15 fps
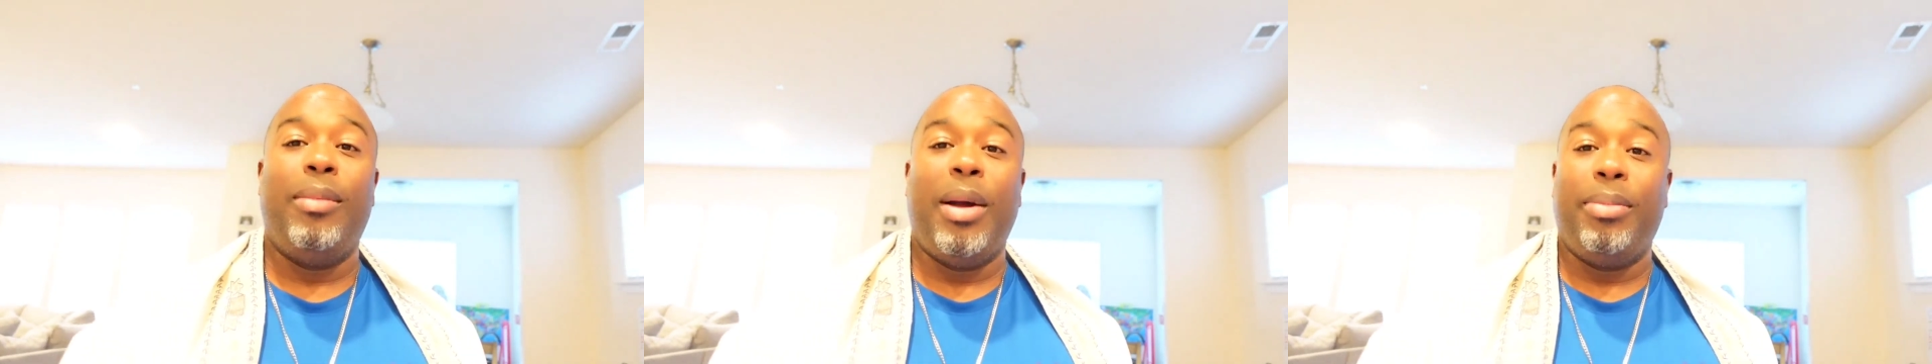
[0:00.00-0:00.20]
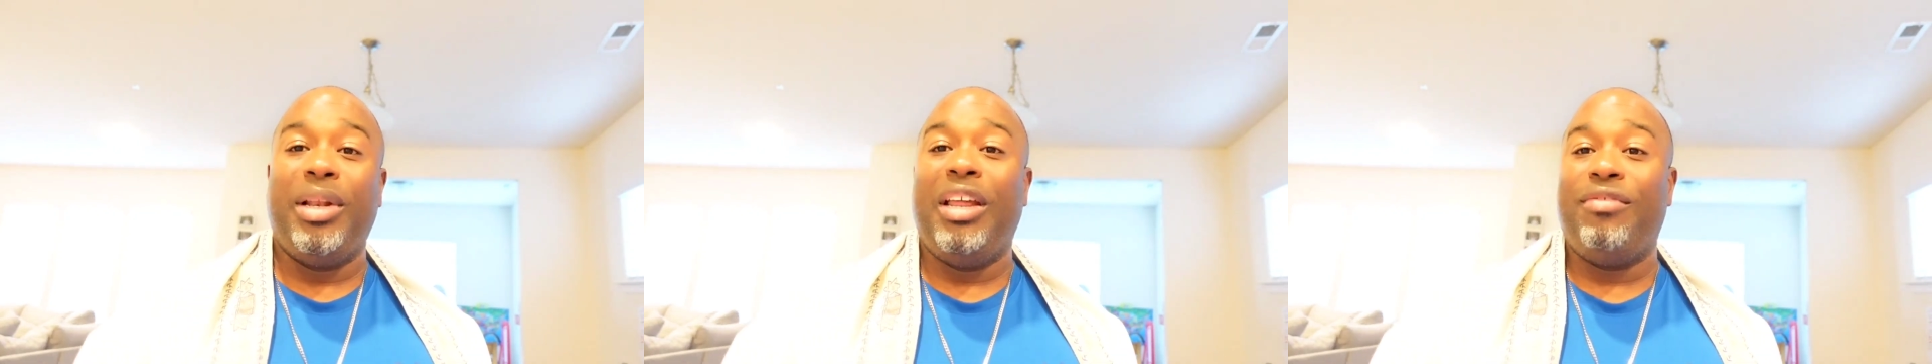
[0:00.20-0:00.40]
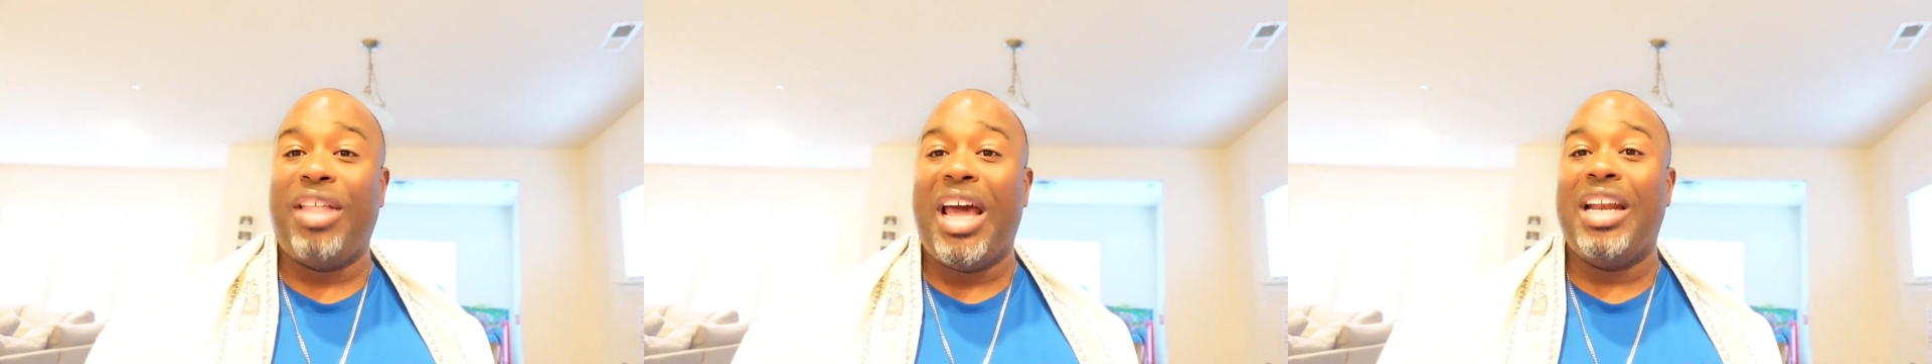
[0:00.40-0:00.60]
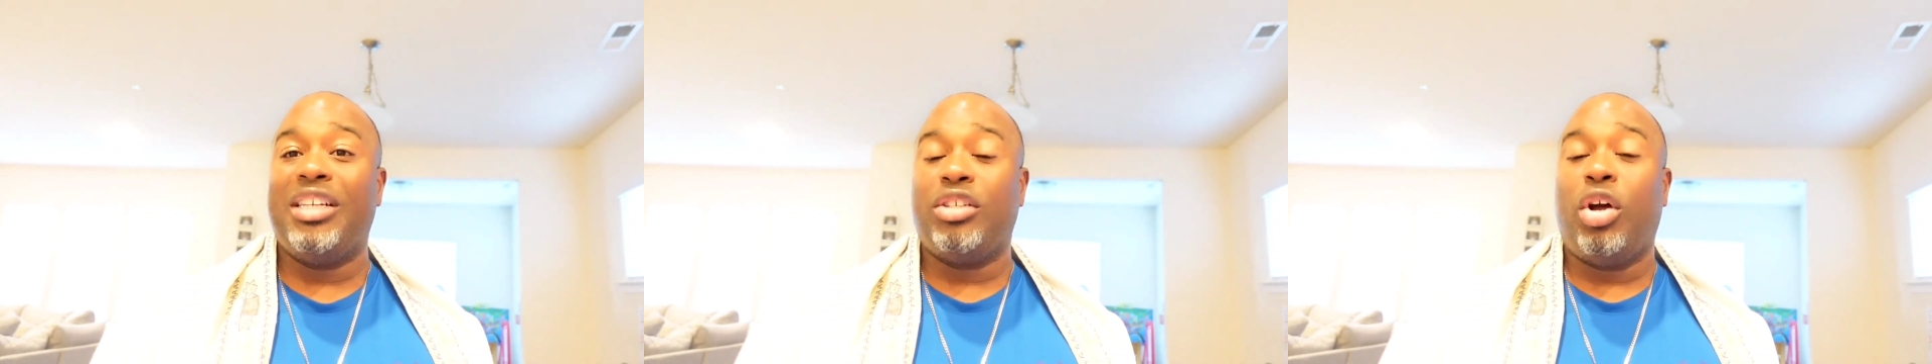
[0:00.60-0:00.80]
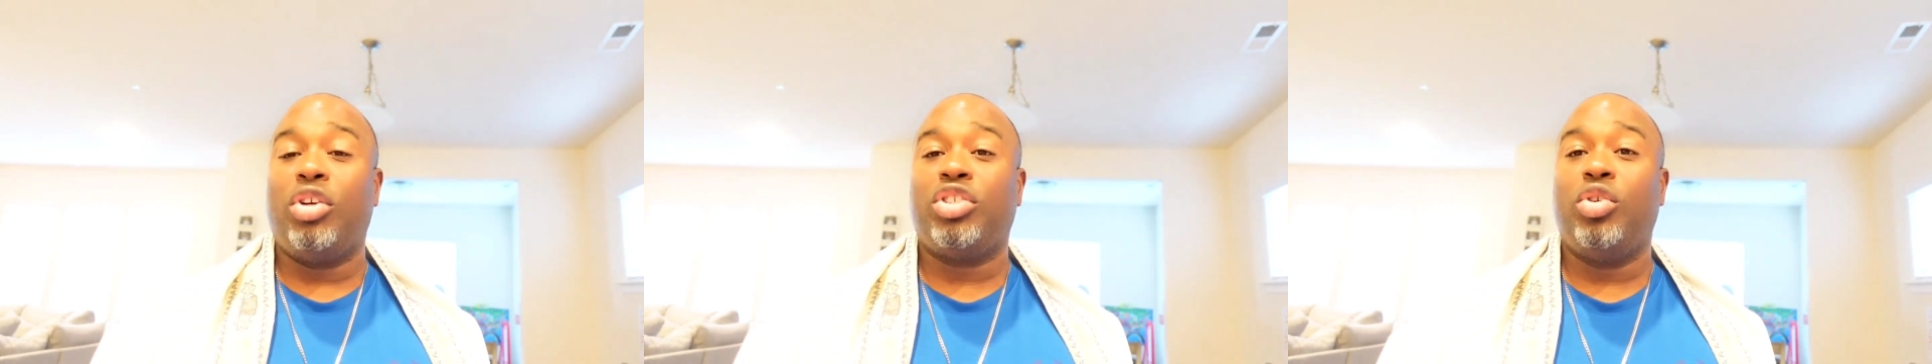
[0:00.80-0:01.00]
I believe that
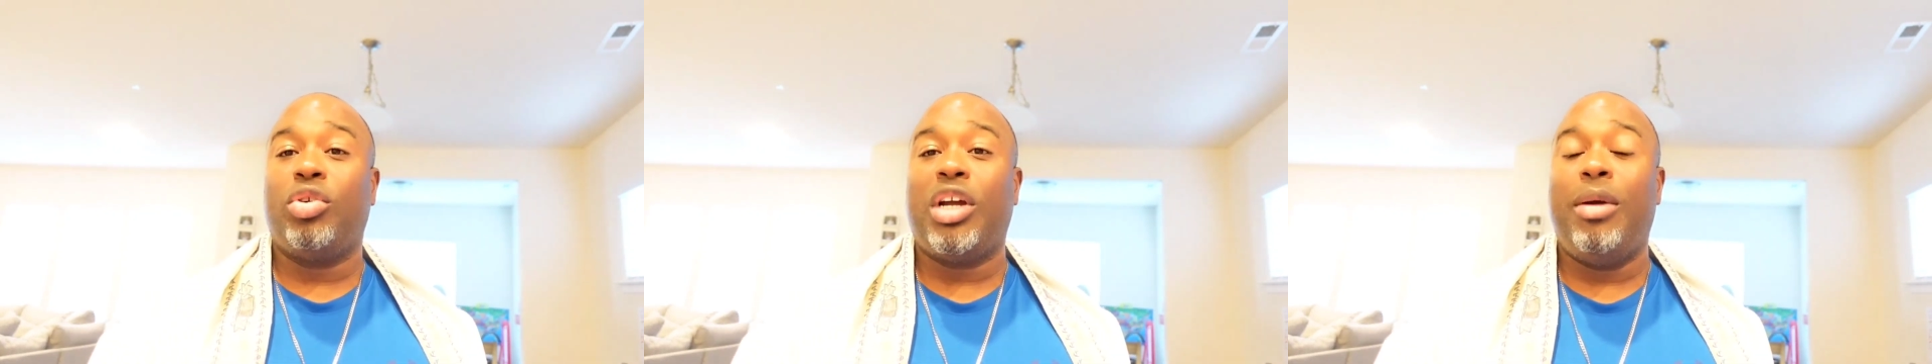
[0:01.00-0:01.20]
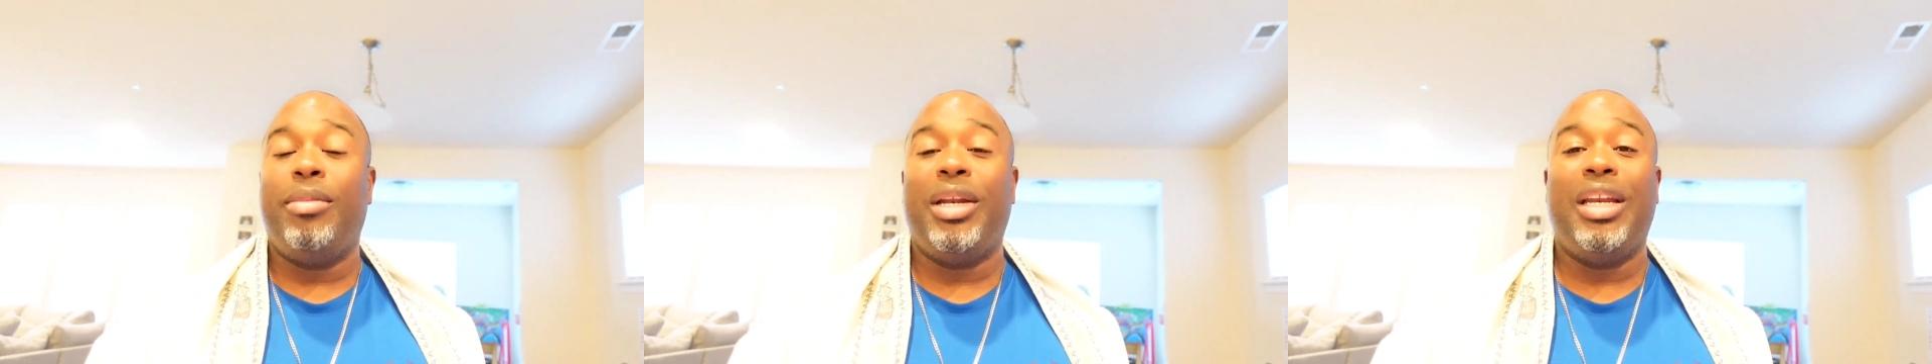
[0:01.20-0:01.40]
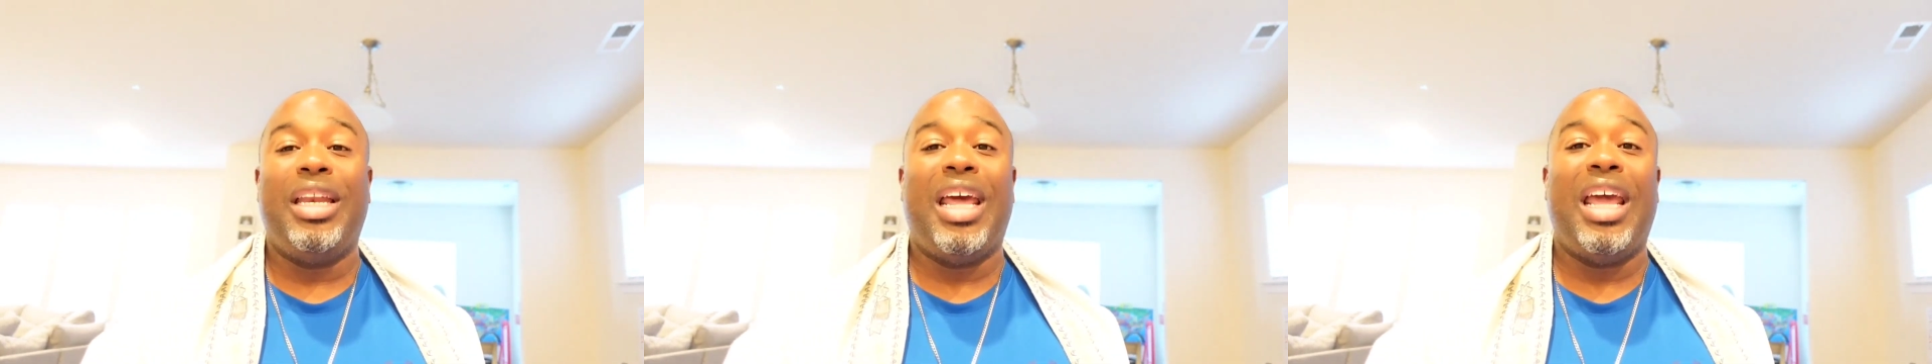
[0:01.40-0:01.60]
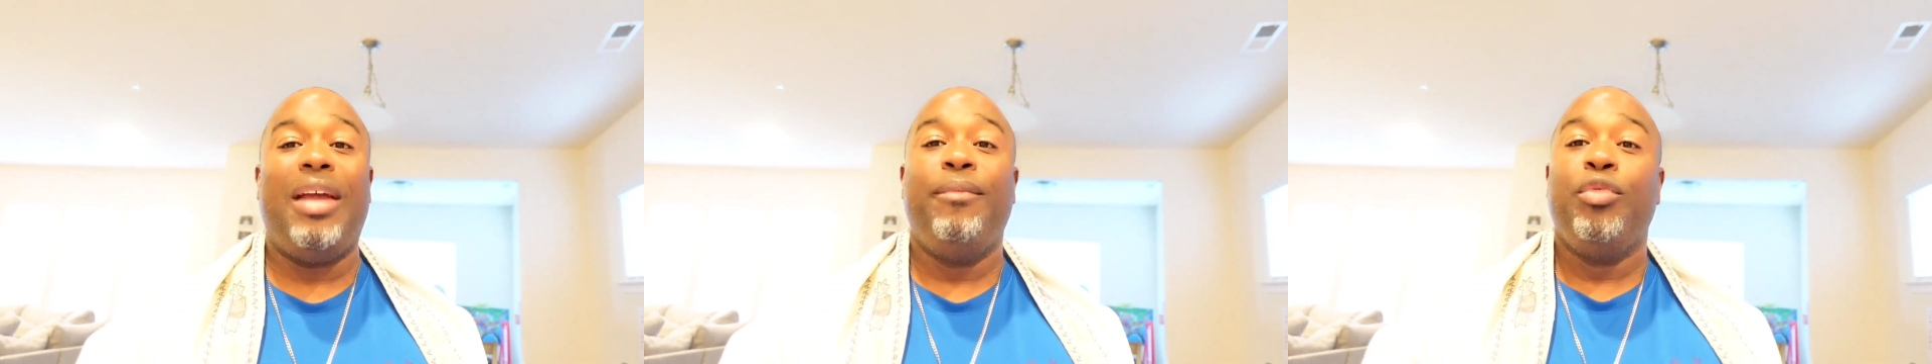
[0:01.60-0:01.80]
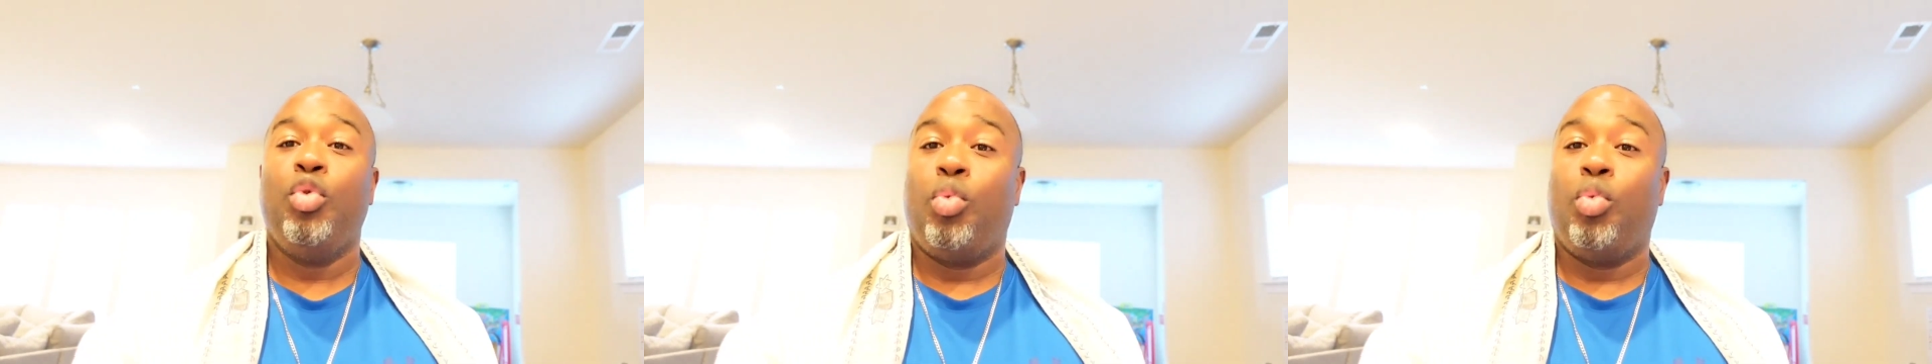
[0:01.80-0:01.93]
is also coming today.